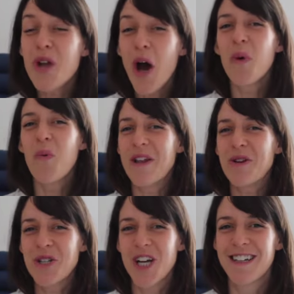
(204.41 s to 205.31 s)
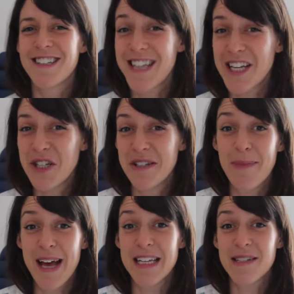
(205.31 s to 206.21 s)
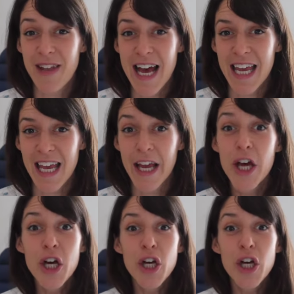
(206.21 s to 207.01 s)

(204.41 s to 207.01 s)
know when your child's attention span is flagging.